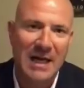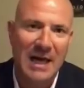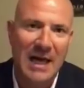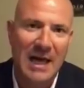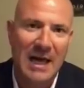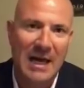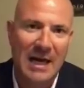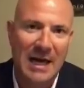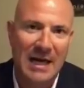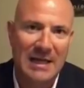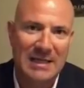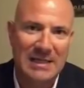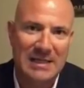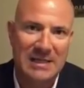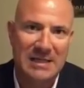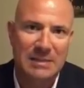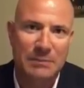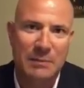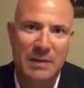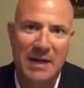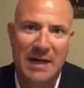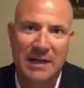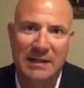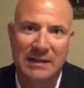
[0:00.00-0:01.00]
And I
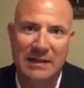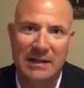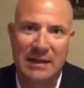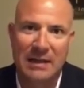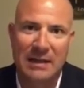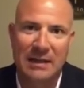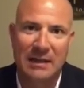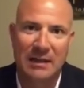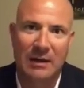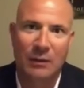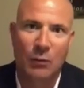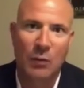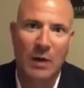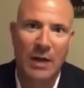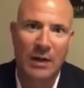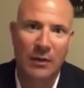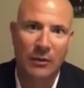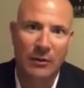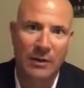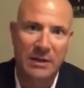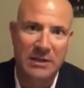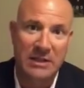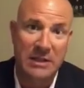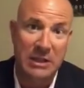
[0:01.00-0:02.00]
suspect
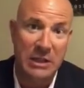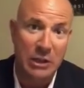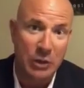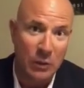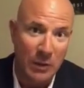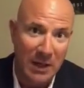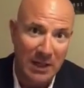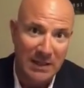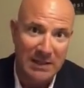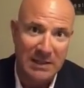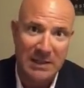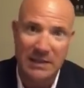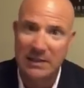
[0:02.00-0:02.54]
whether it's the U.S.